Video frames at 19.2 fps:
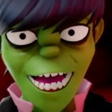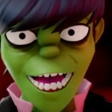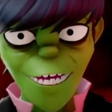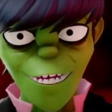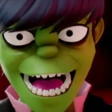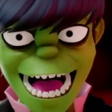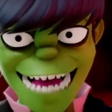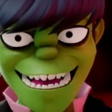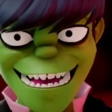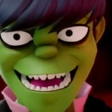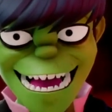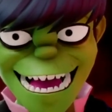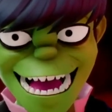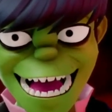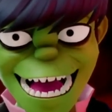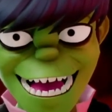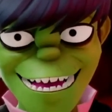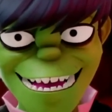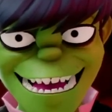Cracker
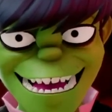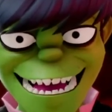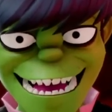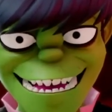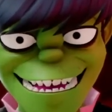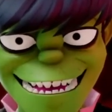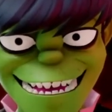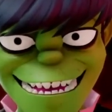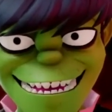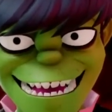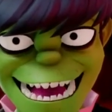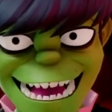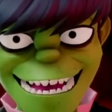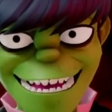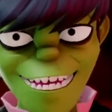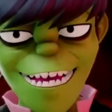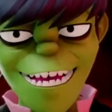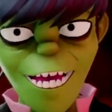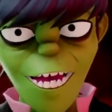Island,
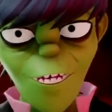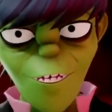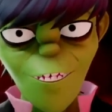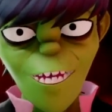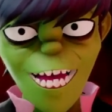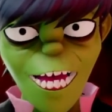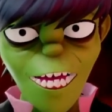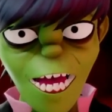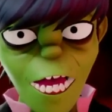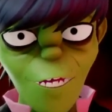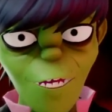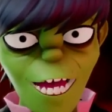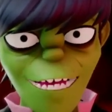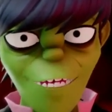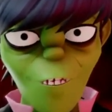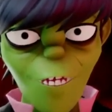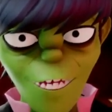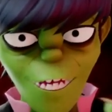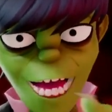
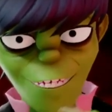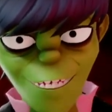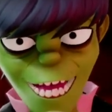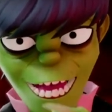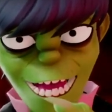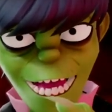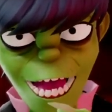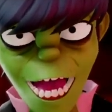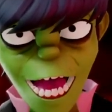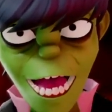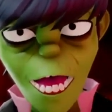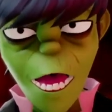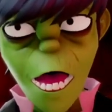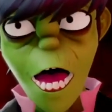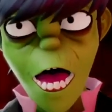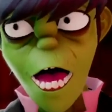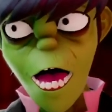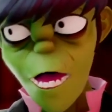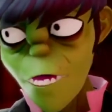featuring Thundercat.
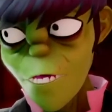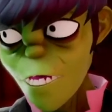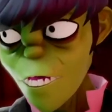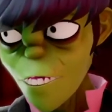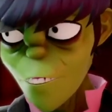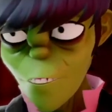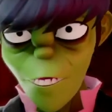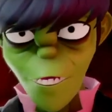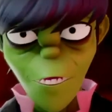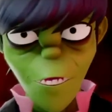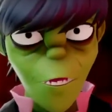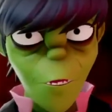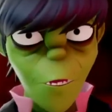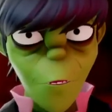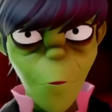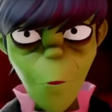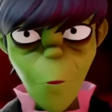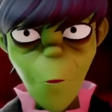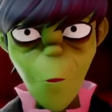Oh.
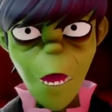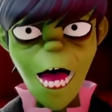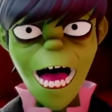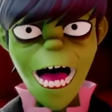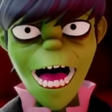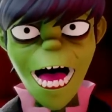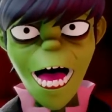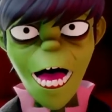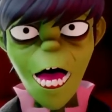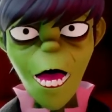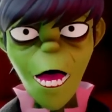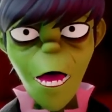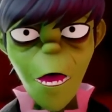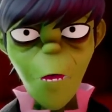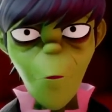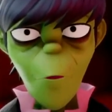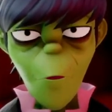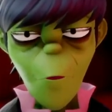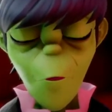
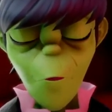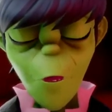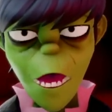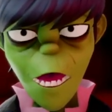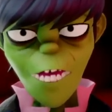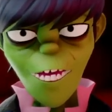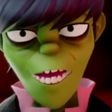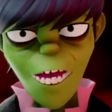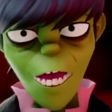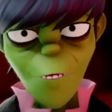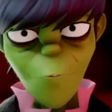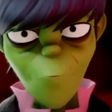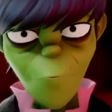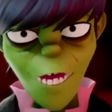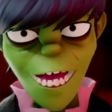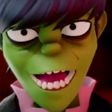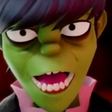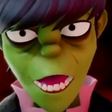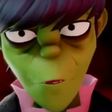Wow, what a
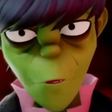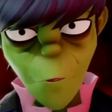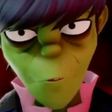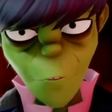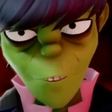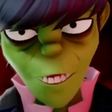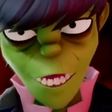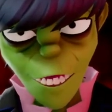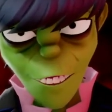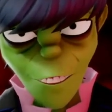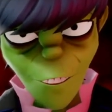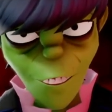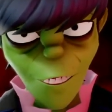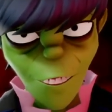bloke!